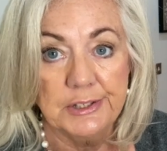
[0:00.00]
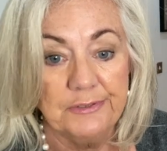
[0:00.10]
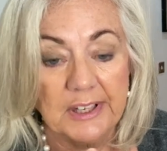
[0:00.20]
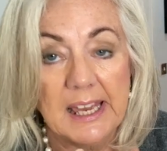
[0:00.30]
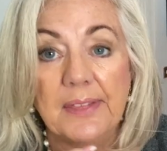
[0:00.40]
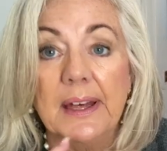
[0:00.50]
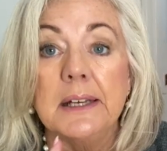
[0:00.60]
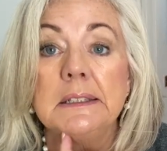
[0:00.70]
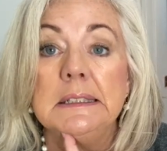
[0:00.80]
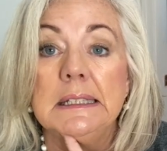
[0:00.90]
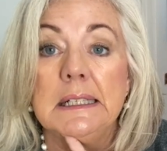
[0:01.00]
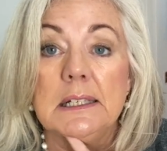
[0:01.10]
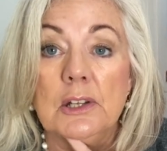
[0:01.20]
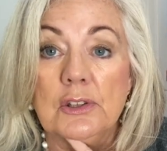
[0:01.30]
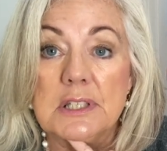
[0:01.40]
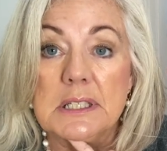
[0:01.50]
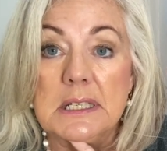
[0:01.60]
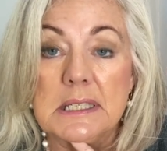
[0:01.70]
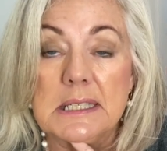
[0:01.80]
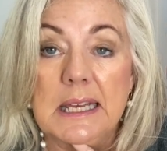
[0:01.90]
forget that
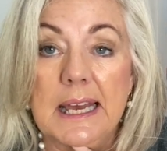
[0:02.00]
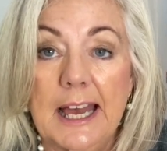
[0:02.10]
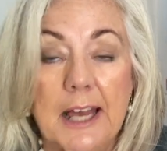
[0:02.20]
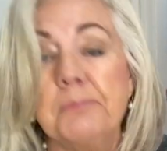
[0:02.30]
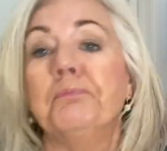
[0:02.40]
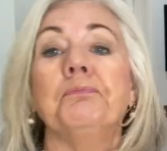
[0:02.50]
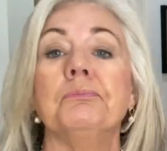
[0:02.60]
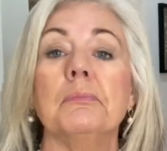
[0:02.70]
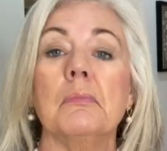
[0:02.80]
nonsense. What